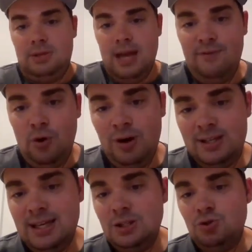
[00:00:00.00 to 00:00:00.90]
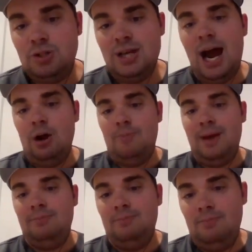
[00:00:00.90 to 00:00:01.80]
David Ortiz's
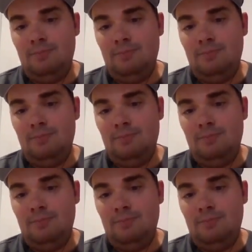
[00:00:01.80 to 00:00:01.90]
retirement